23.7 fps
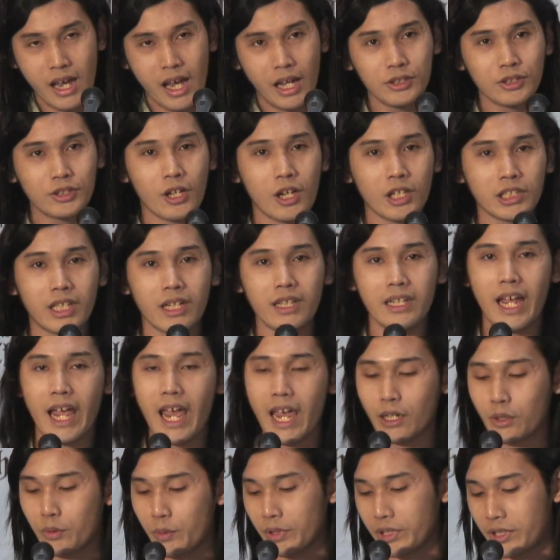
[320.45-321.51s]
and social
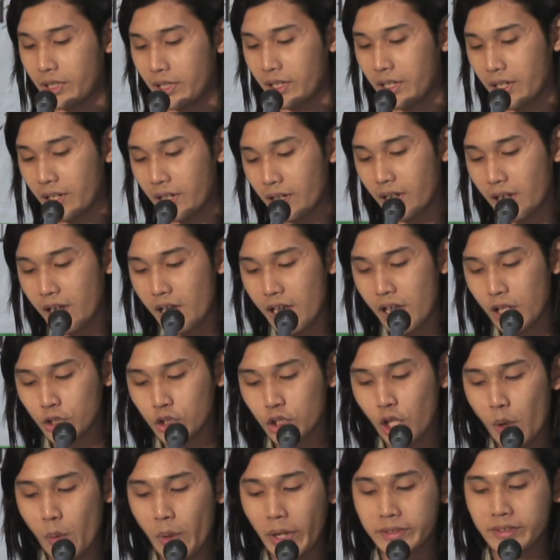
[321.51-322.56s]
equity
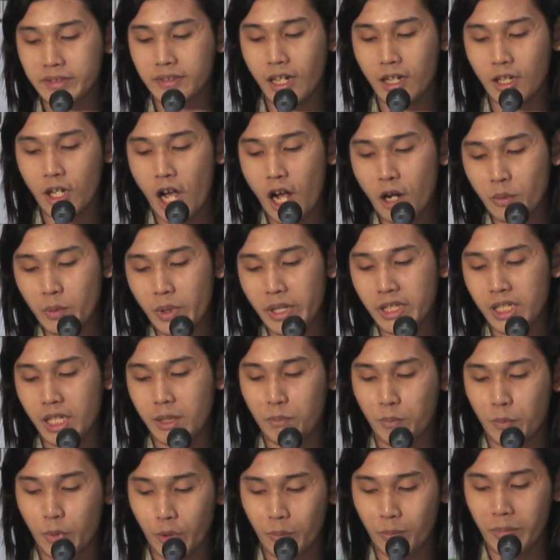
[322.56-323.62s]
towards the long-run
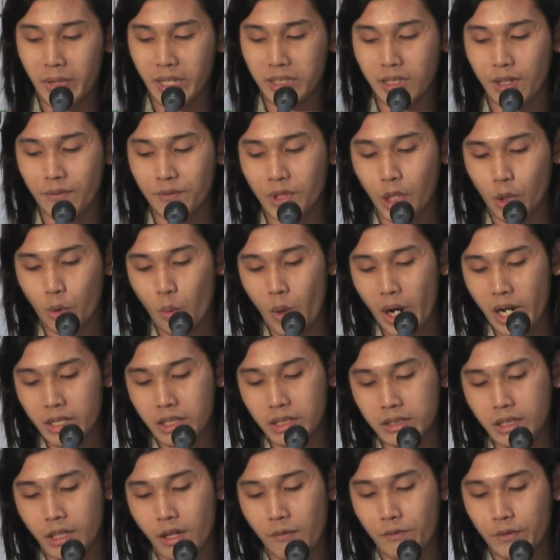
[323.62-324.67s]
improvement of the
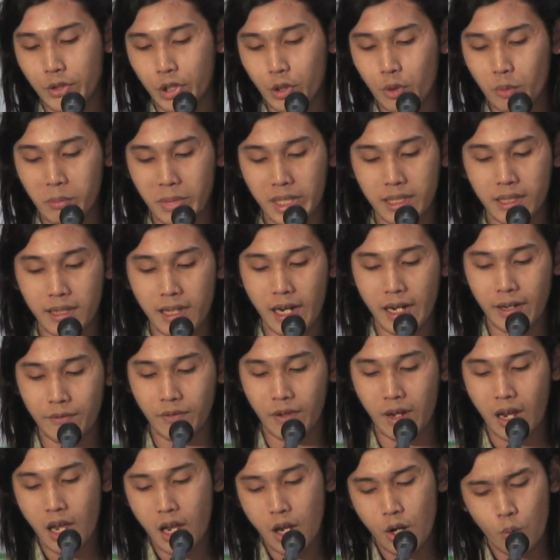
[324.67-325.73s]
quality of human life
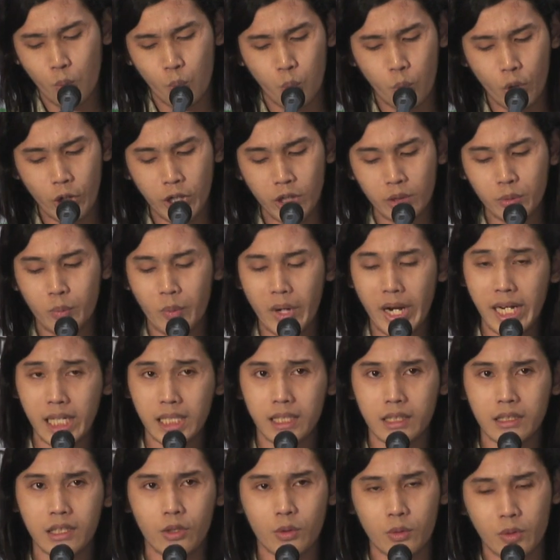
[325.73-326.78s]

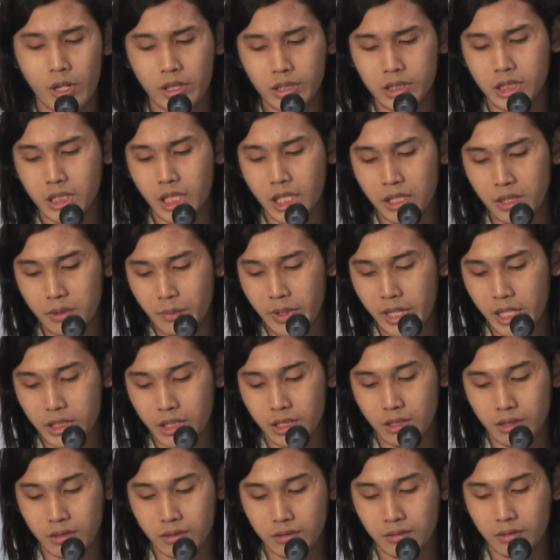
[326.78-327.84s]
worldwide and across
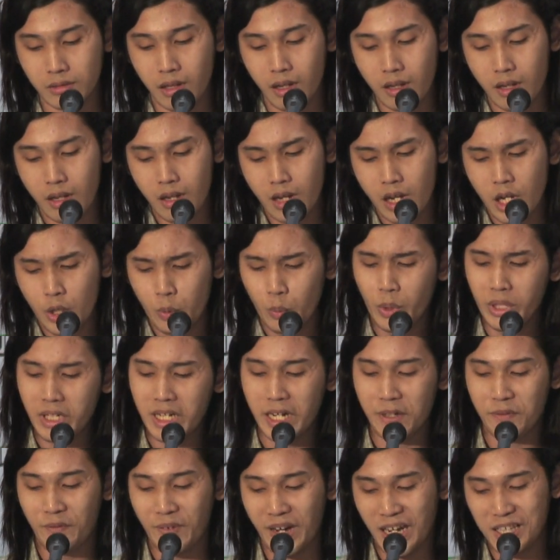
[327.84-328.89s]
generations.
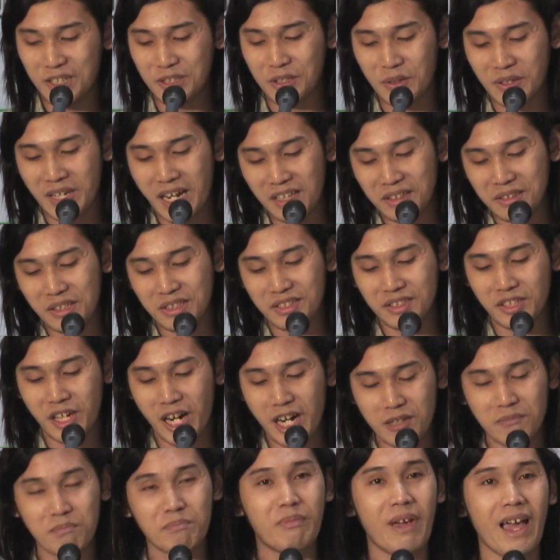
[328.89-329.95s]
Will I fail to get this
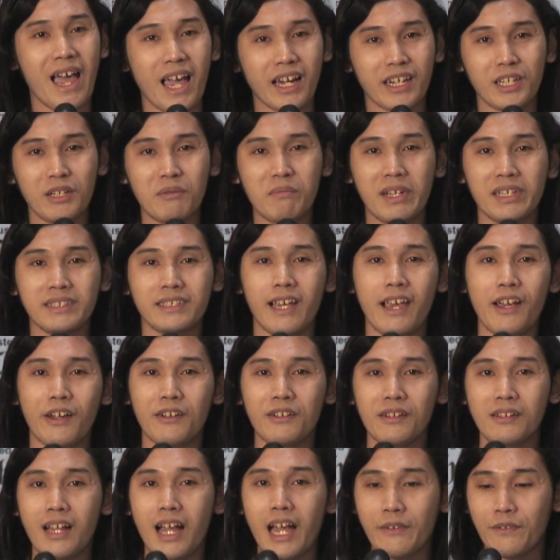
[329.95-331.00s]
heart back in my
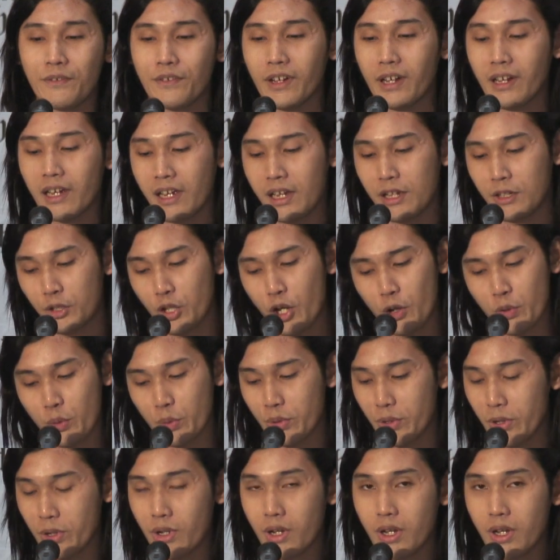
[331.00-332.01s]
second life? No.